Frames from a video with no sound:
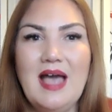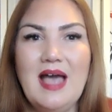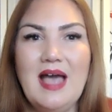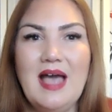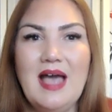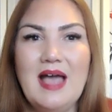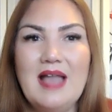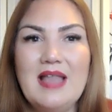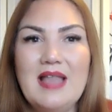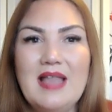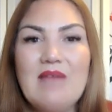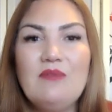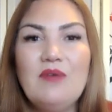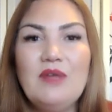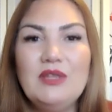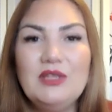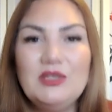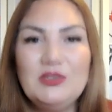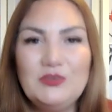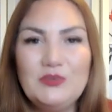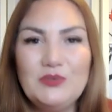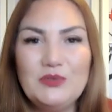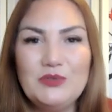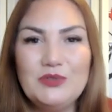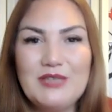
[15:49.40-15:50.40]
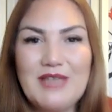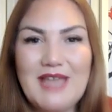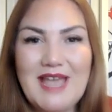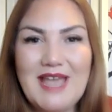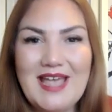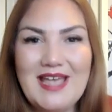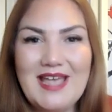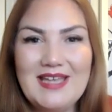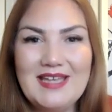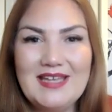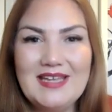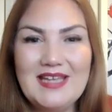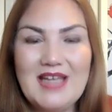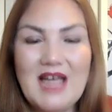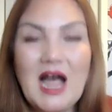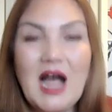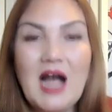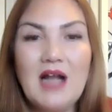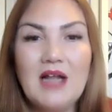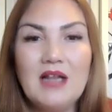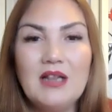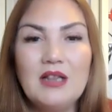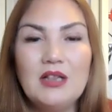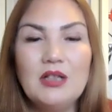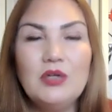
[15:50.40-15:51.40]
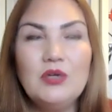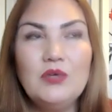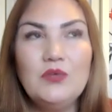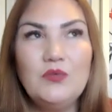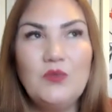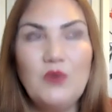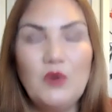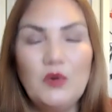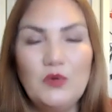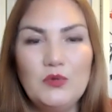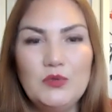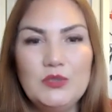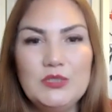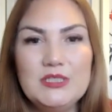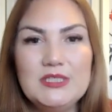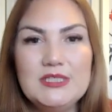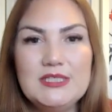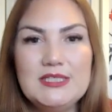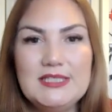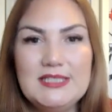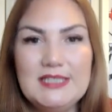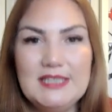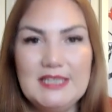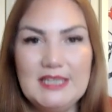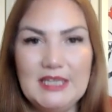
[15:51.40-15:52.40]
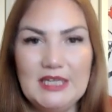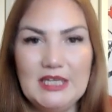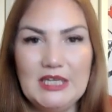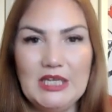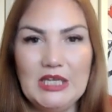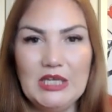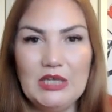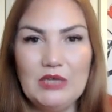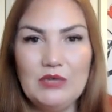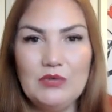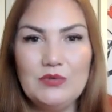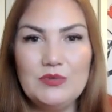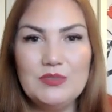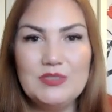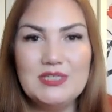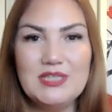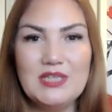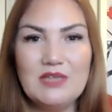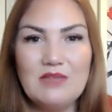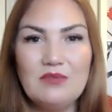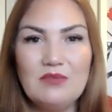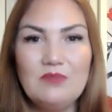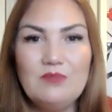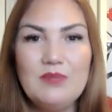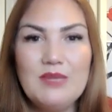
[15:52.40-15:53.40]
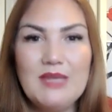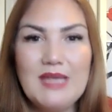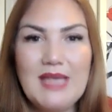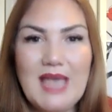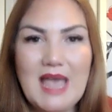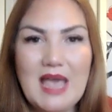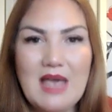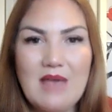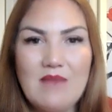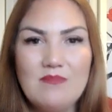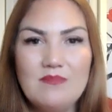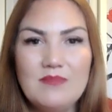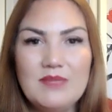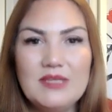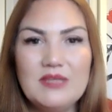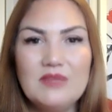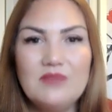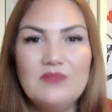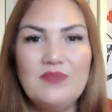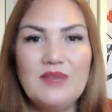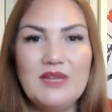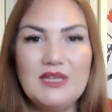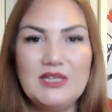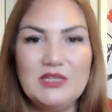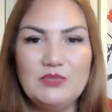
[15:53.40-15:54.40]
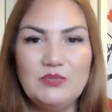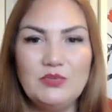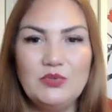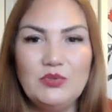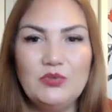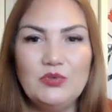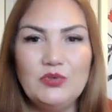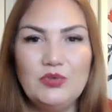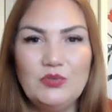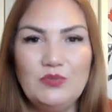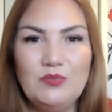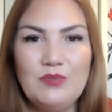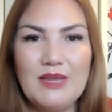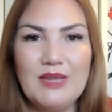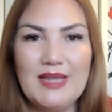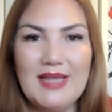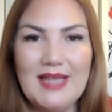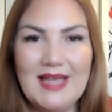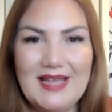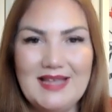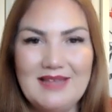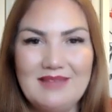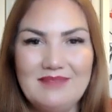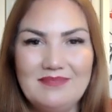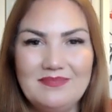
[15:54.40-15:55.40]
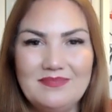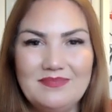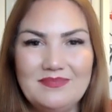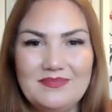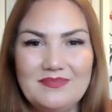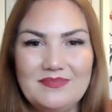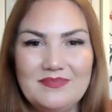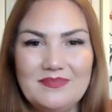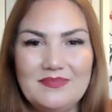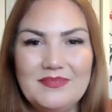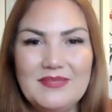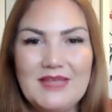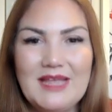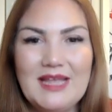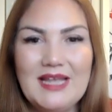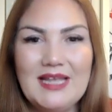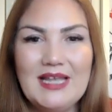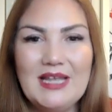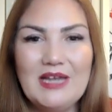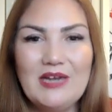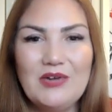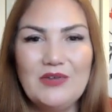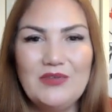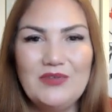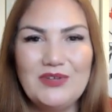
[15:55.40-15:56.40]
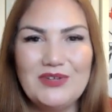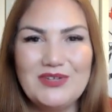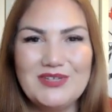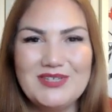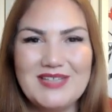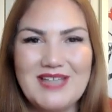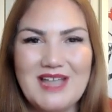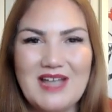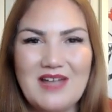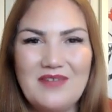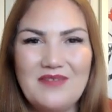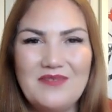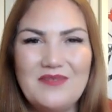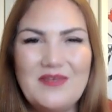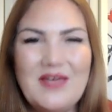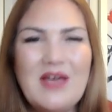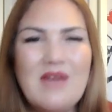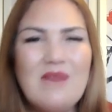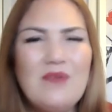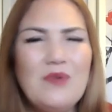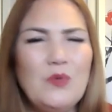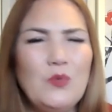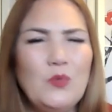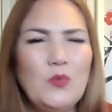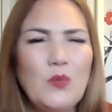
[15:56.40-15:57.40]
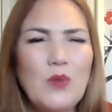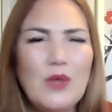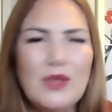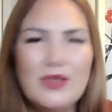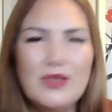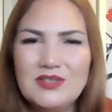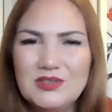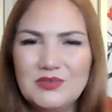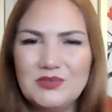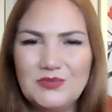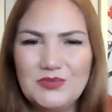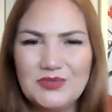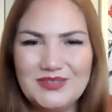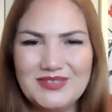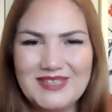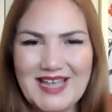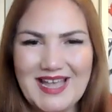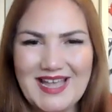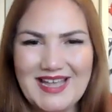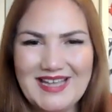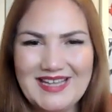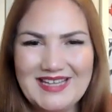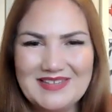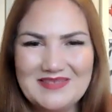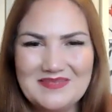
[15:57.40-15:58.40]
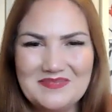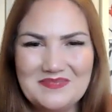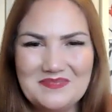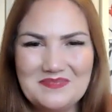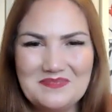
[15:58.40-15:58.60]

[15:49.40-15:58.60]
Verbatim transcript: And have a wonderful day. I look forward to seeing you 7 p.m. in the Facebook group again. Take care of yourself. Have a wonderful day.